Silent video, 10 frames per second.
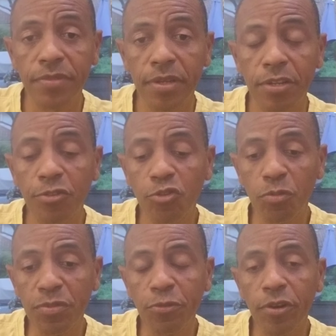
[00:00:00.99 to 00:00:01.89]
And as usual,
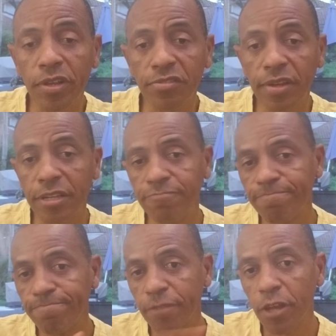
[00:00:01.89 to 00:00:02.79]
before I get started,
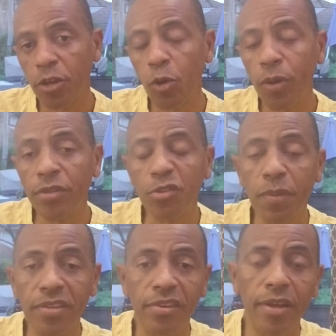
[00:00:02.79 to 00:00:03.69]
go ahead and
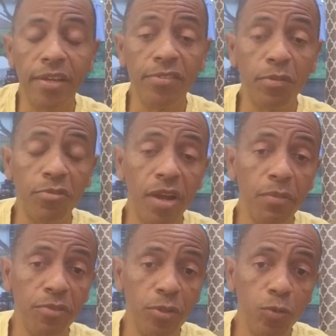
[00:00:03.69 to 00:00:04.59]
smash that like and subscribe
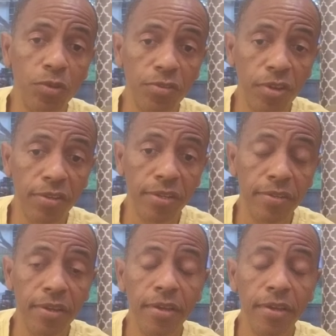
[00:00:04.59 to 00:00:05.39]
if you're new to this content.